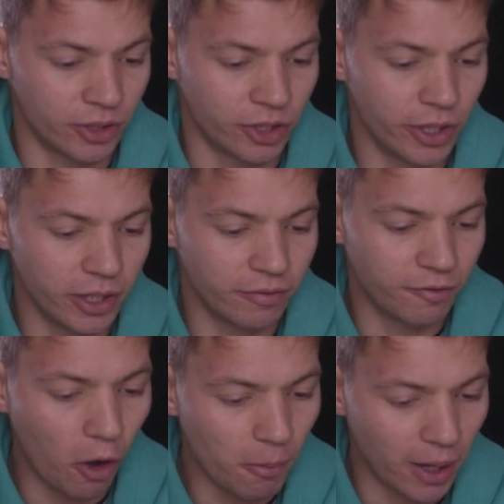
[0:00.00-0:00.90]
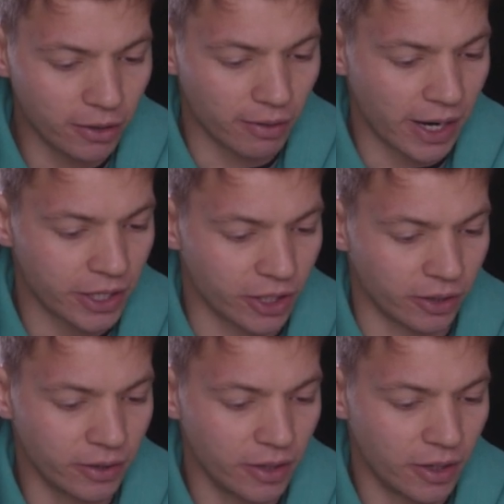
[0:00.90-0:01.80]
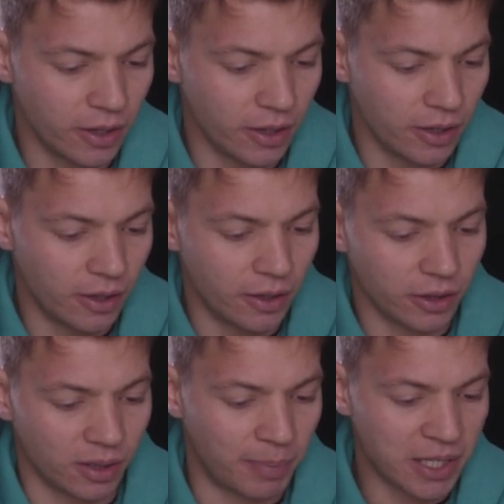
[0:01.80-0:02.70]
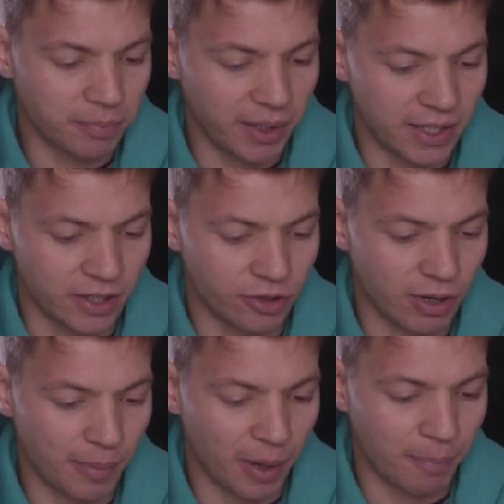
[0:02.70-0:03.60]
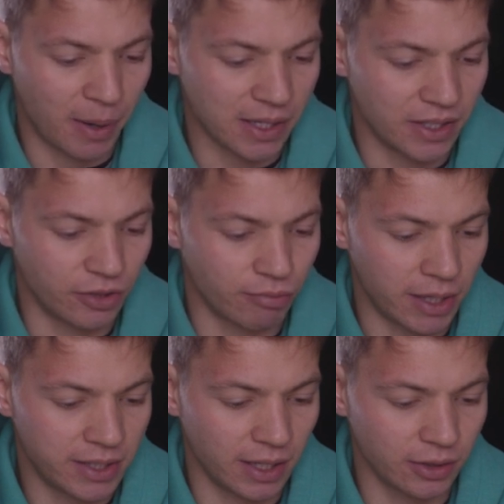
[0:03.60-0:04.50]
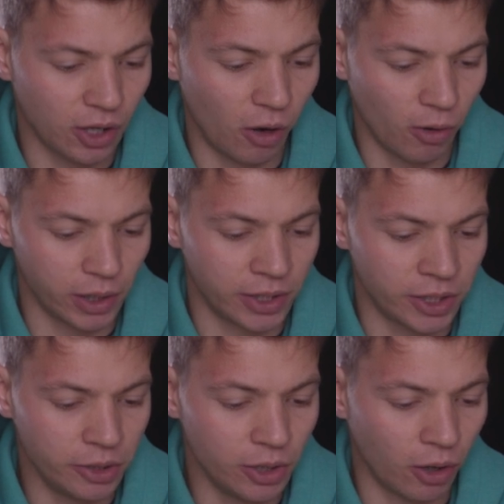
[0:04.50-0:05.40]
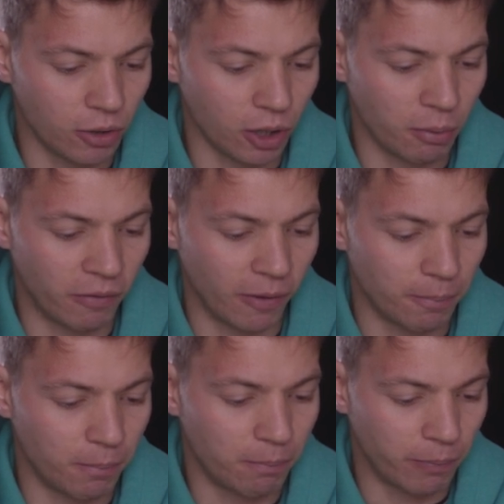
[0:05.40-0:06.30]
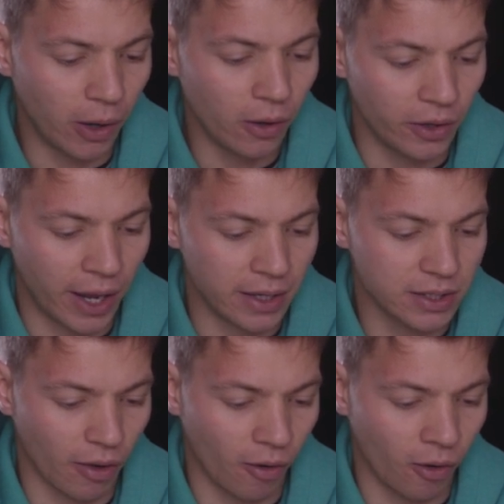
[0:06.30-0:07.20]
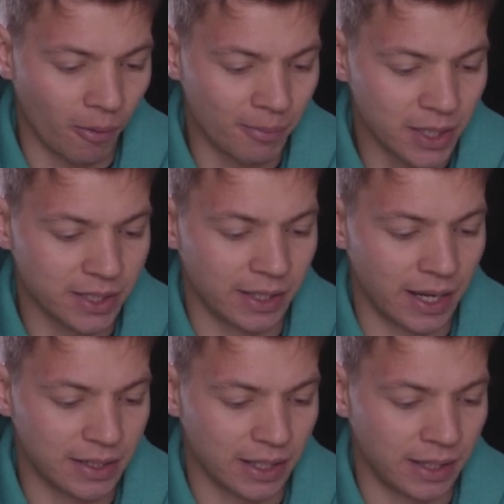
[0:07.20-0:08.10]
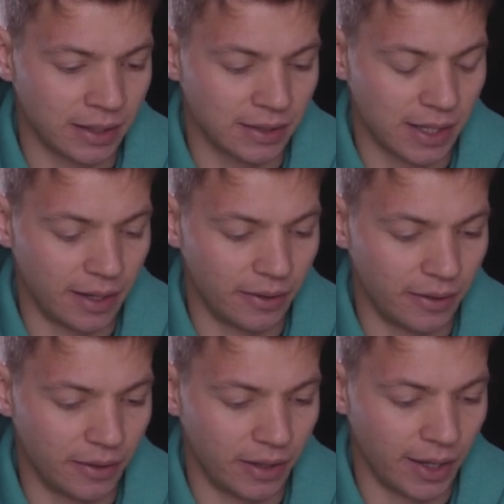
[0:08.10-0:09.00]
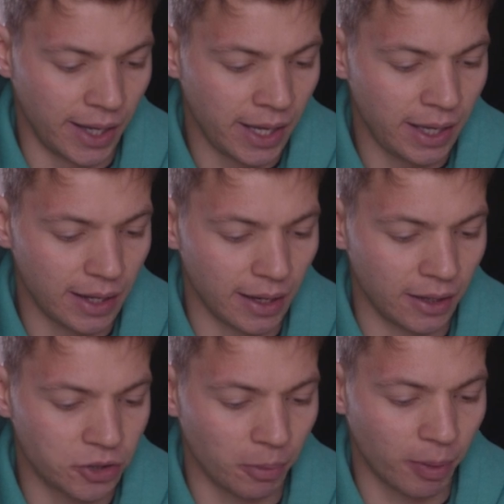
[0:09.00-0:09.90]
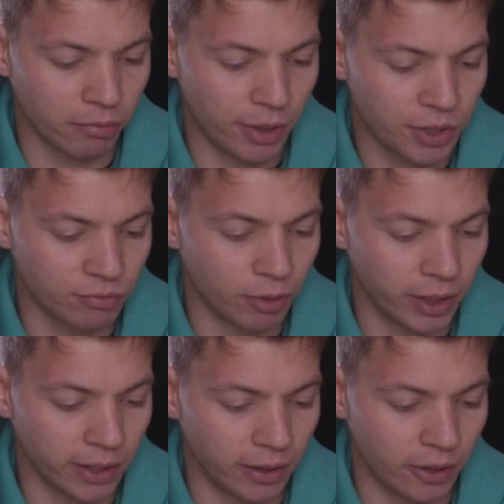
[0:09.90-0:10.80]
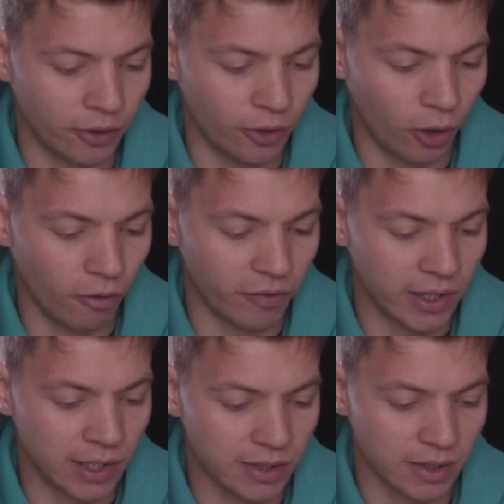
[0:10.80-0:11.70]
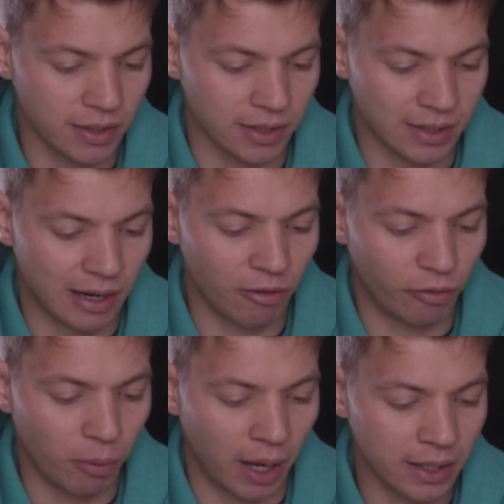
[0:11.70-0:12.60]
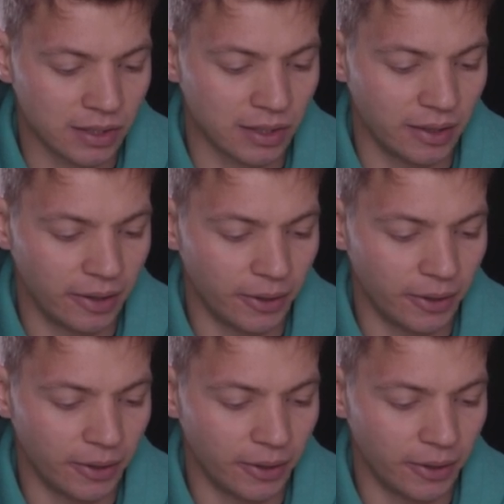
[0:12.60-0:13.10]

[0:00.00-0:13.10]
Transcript: During the fall migration, the best place to trap a passage red-tailed hawk in New York with a bow net or mist net is A, atop a ridge running northeast to southwest,